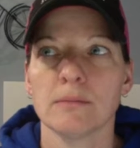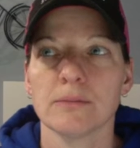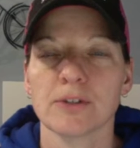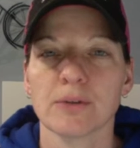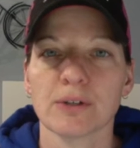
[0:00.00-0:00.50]

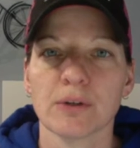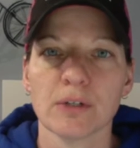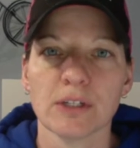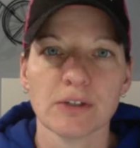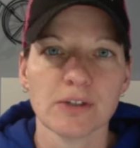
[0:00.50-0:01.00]
So
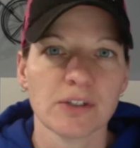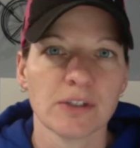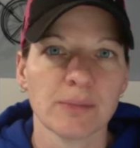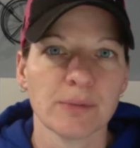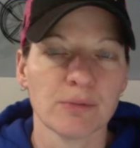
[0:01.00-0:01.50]
recording your
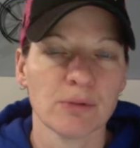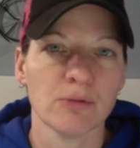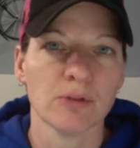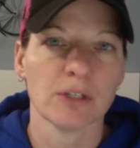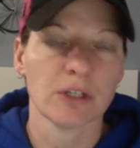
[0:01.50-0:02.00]
sleep would be
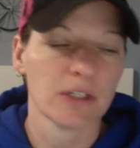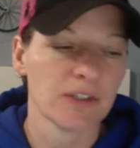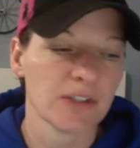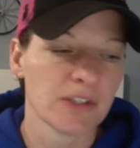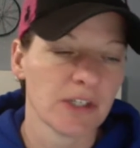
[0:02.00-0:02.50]
really good
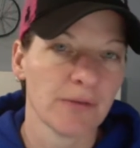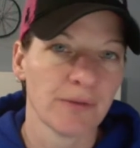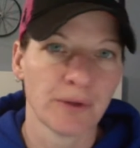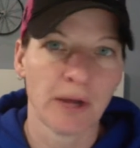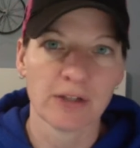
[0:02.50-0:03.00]
to see if
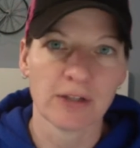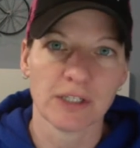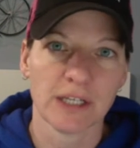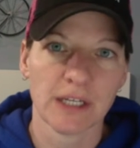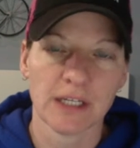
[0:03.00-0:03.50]
you're actually
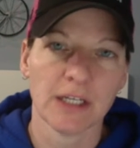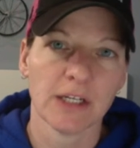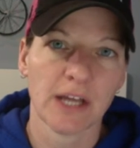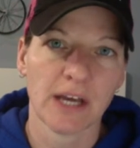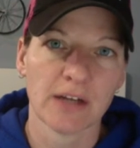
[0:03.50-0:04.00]
getting in
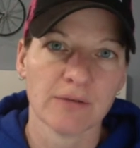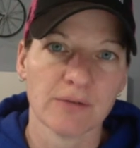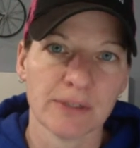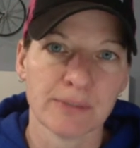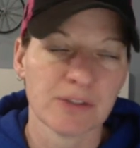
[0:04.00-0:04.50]
and out of
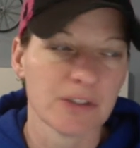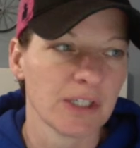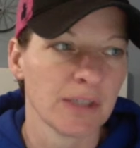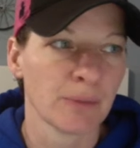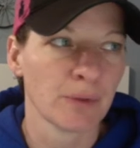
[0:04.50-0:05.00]
REM
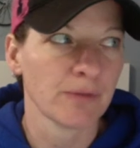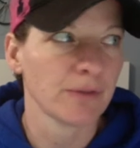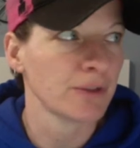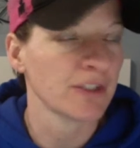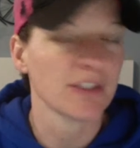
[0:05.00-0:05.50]
sleep, or if you're
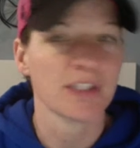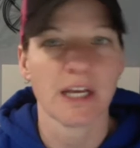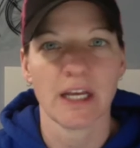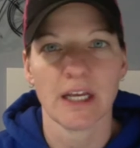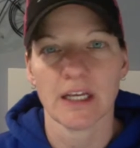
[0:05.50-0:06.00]
just
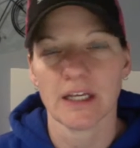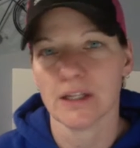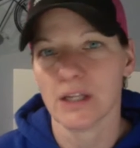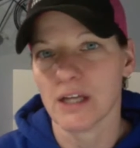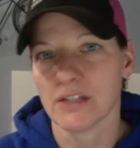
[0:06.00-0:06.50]
staying
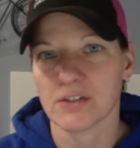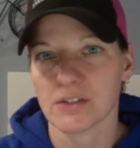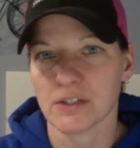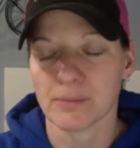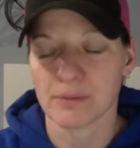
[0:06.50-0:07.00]
in light
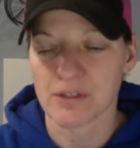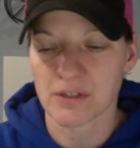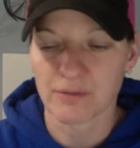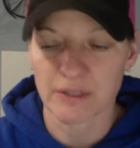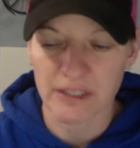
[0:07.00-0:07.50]
sleep and
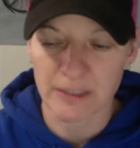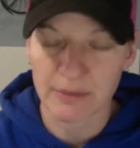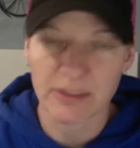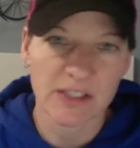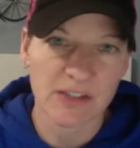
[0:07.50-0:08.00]
stuff like that. But
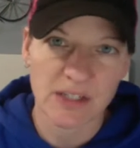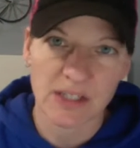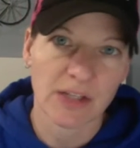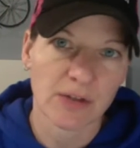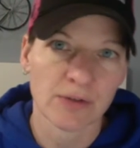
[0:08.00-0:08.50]
that's
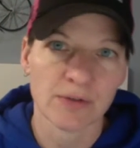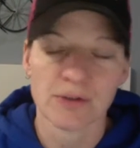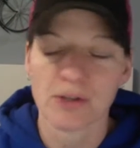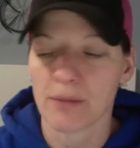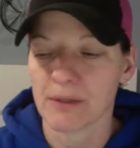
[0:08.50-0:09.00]
another
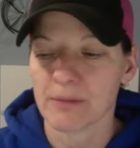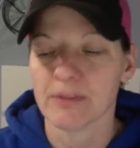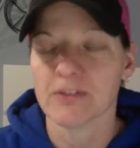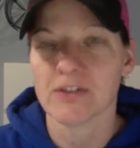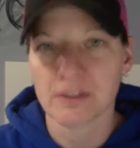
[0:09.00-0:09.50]
topic.
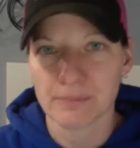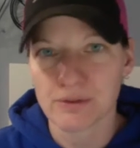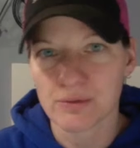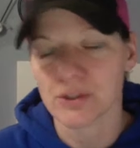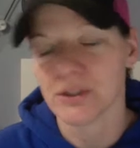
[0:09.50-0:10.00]
But sleep is
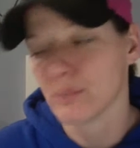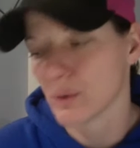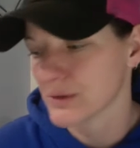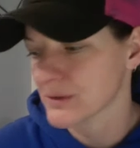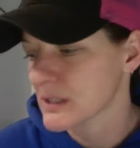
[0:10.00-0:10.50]
really
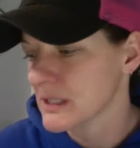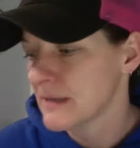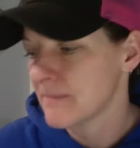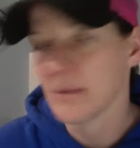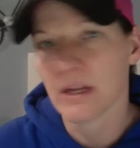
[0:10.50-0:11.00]
important,
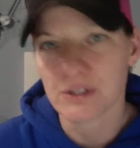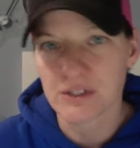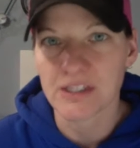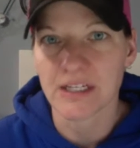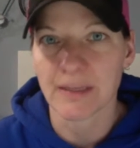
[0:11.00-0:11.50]
not
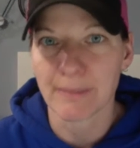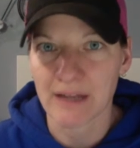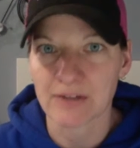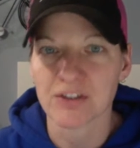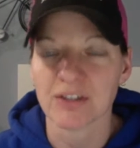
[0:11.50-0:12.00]
just the amount
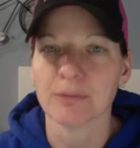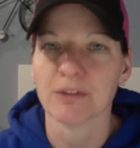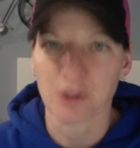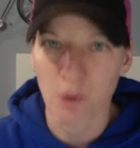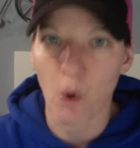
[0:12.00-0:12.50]
of sleep, but
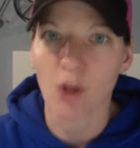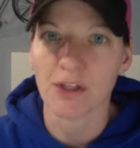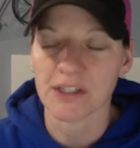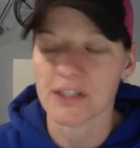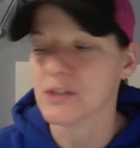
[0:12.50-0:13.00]
the
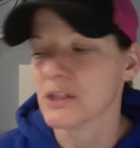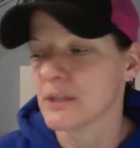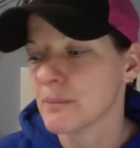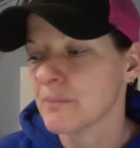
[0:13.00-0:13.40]
quality of sleep.